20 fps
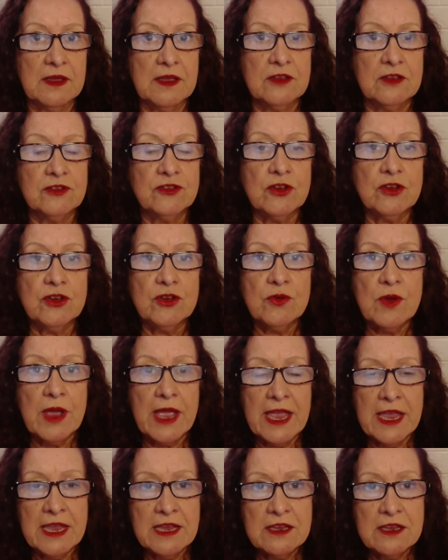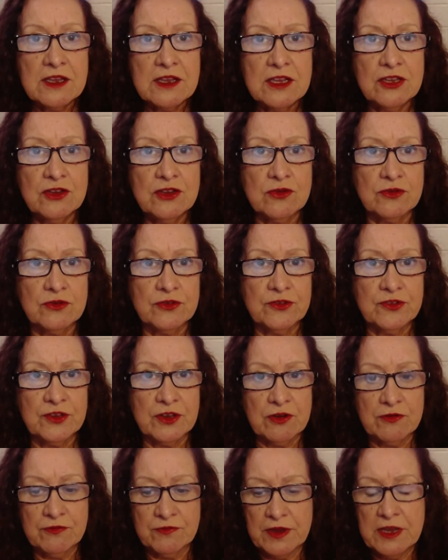So you anchor
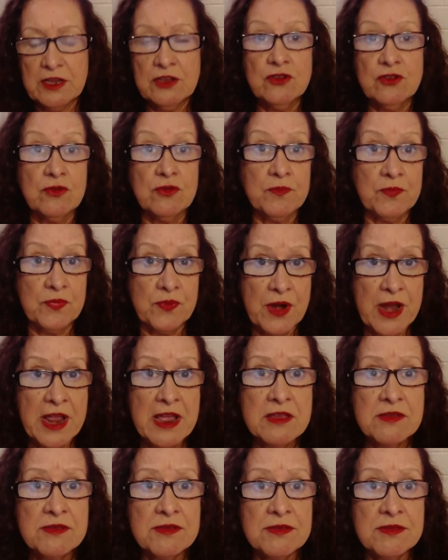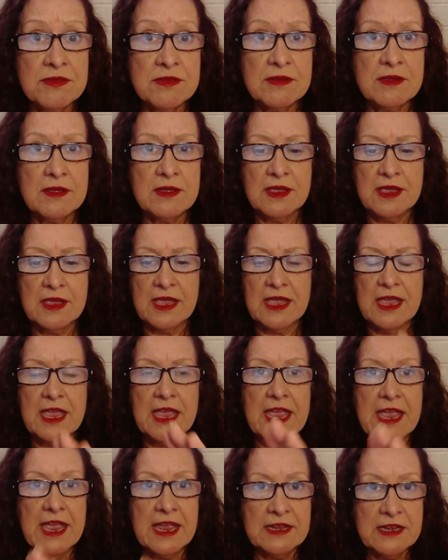yourself in your breath
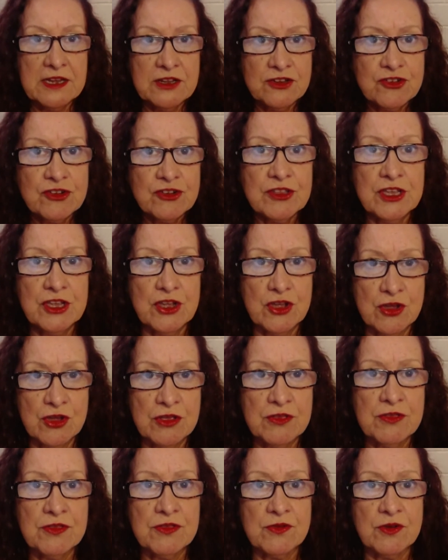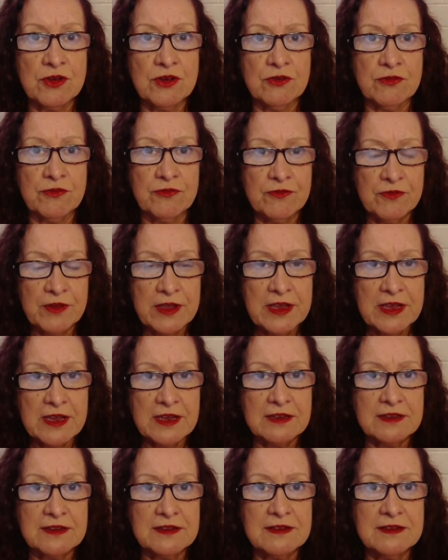and into the earth through your
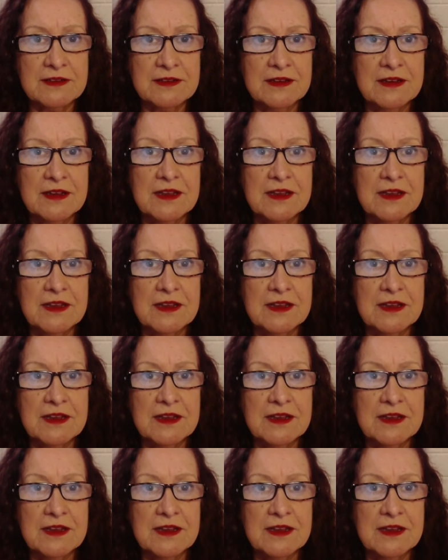feet.